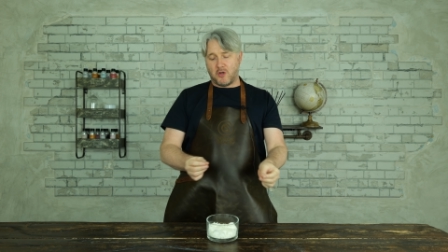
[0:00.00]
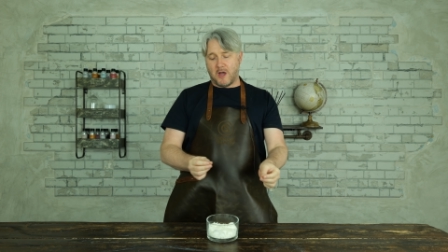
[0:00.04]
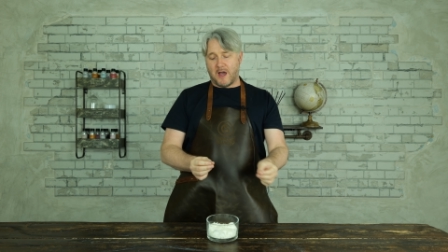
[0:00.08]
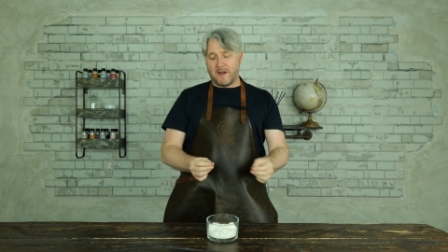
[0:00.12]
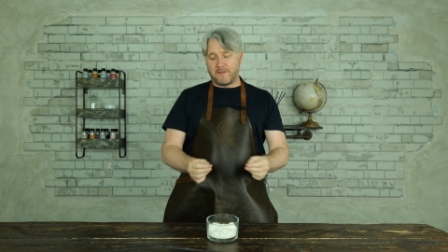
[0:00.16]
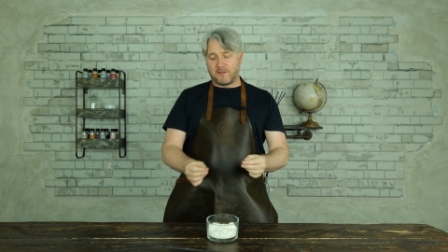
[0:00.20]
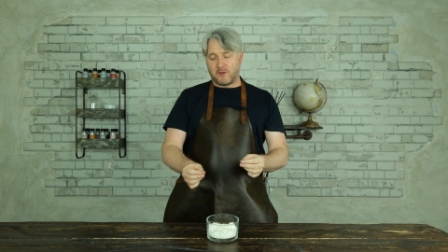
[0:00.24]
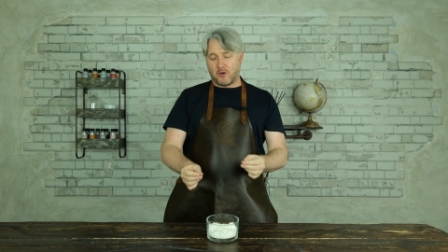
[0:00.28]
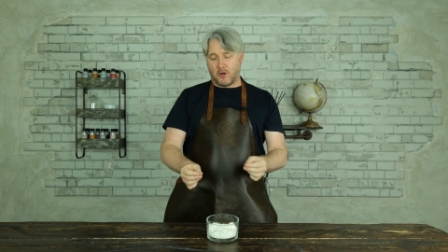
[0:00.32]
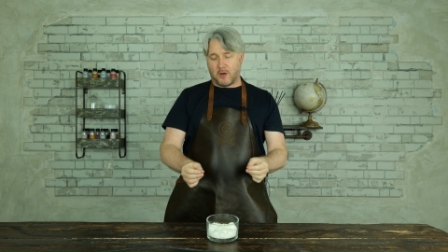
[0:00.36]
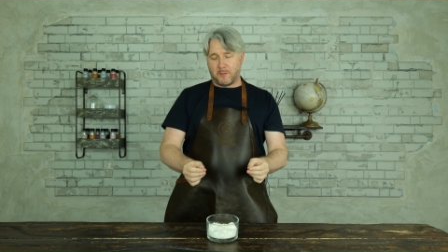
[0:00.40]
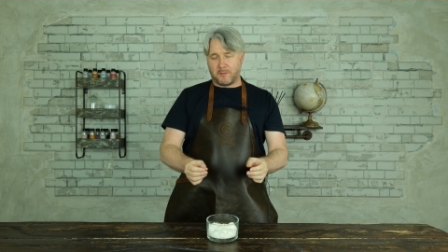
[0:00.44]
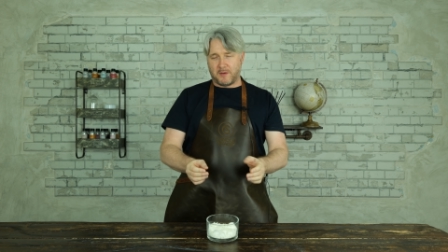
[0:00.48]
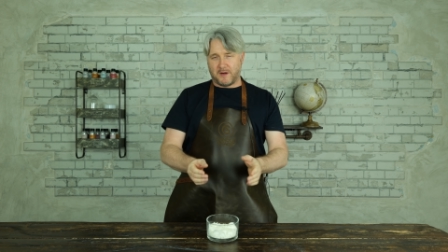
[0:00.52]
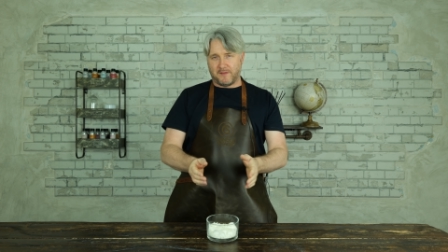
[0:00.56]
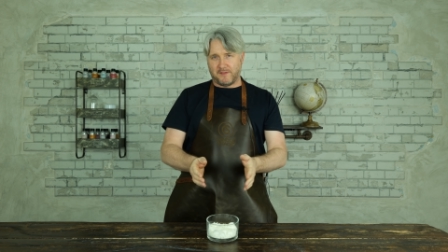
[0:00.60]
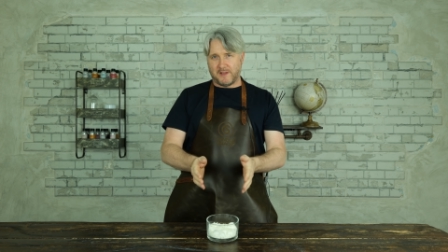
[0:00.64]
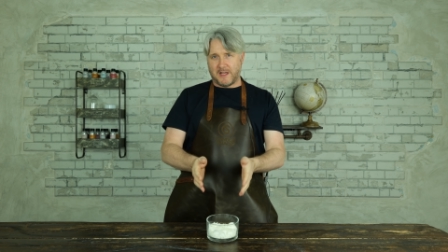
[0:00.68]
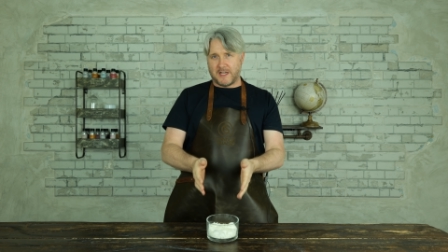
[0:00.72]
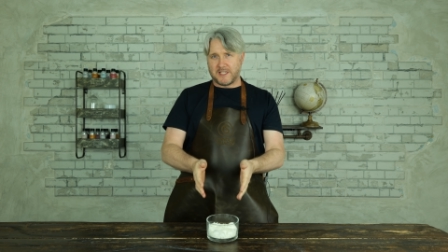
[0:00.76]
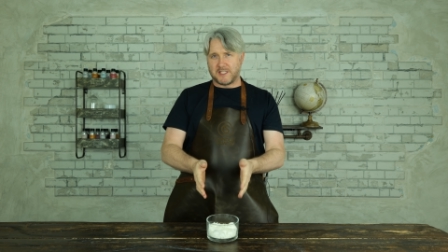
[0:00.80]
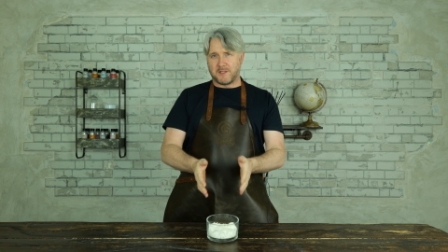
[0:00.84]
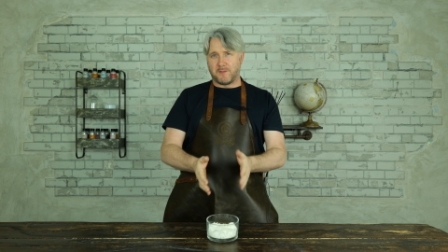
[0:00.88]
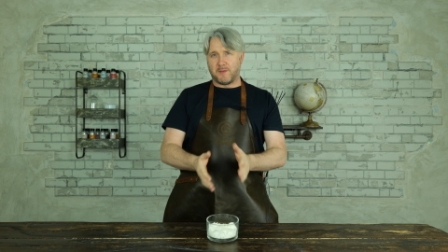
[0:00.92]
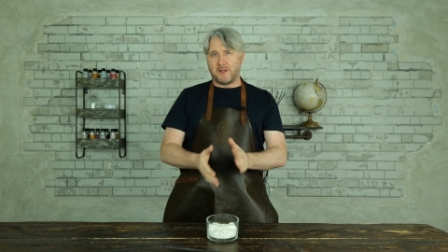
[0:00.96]
have got a bit of
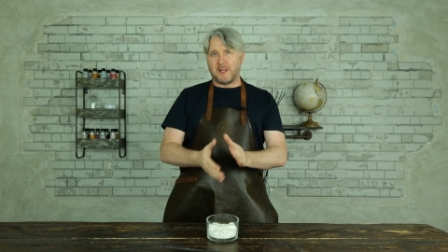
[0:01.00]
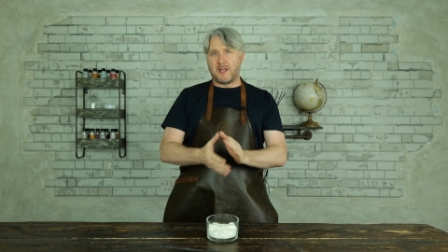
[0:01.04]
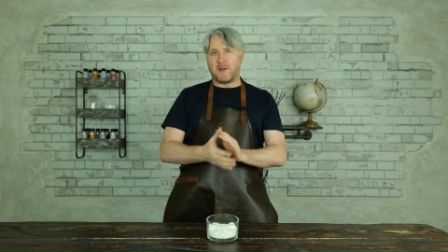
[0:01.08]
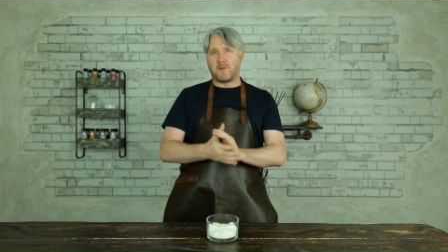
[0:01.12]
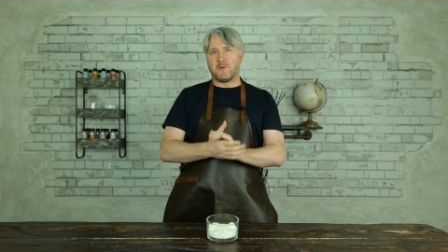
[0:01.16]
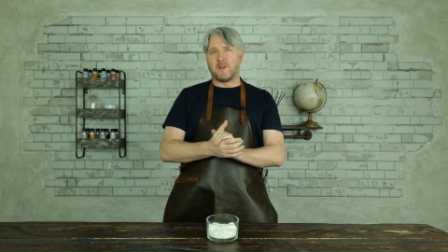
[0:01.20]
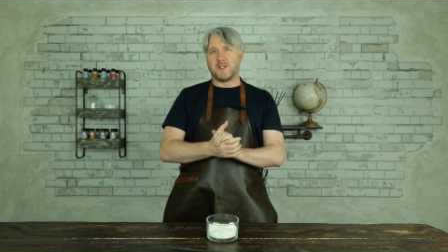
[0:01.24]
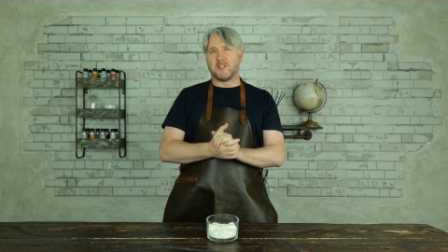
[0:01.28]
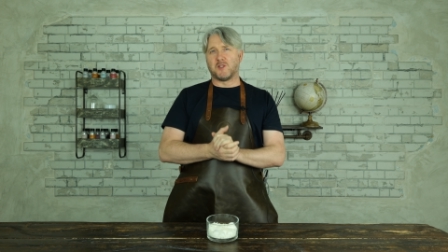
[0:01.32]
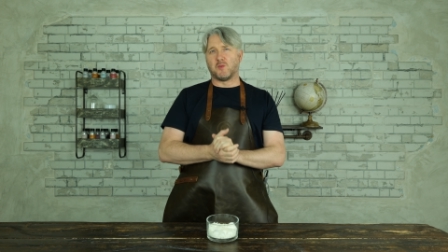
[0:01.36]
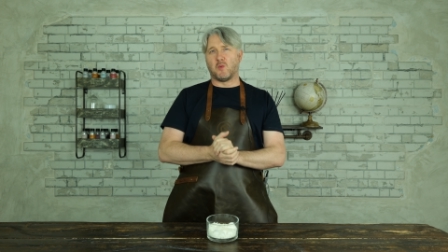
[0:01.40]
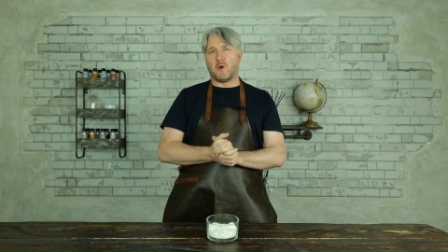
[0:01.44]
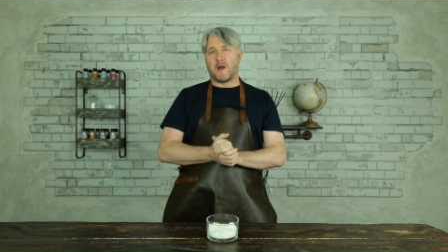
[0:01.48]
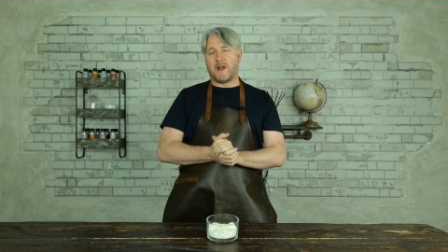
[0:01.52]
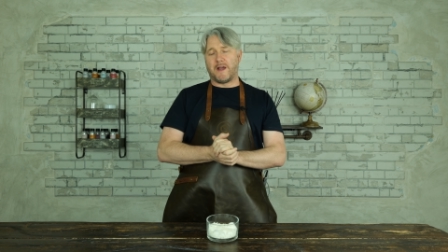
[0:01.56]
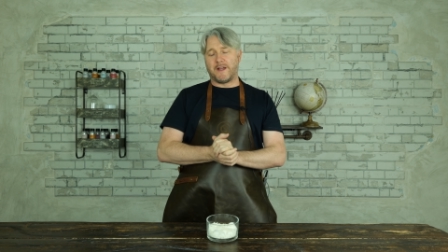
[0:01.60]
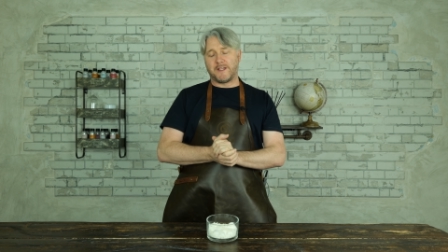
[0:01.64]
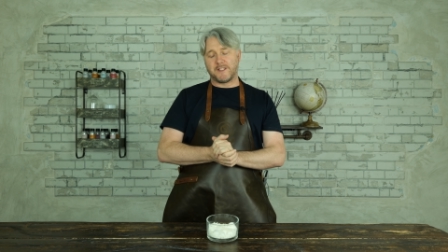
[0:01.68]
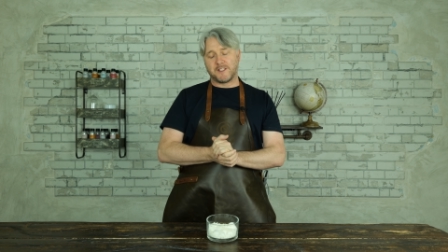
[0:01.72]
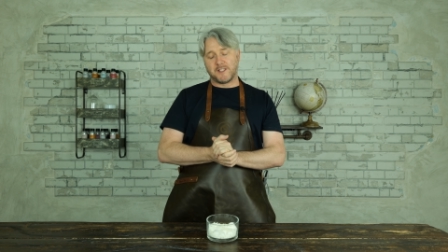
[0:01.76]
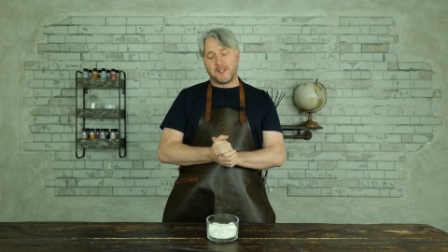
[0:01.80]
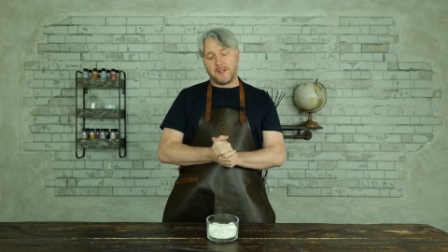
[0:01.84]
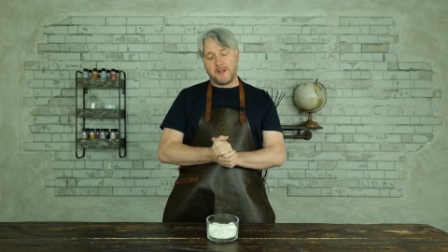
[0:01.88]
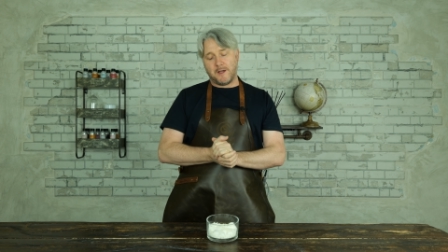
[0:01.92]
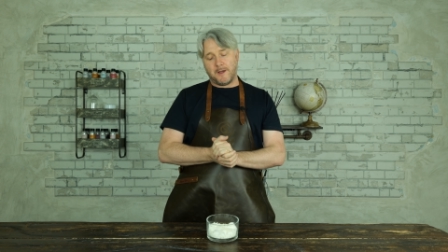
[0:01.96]
flexibility with this
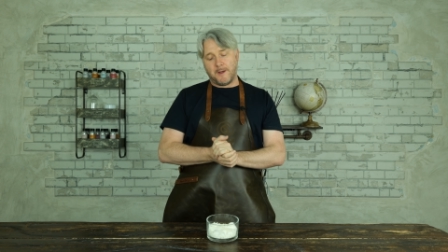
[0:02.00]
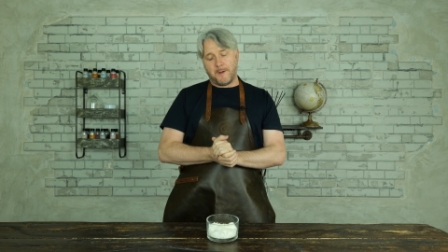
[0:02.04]
wax.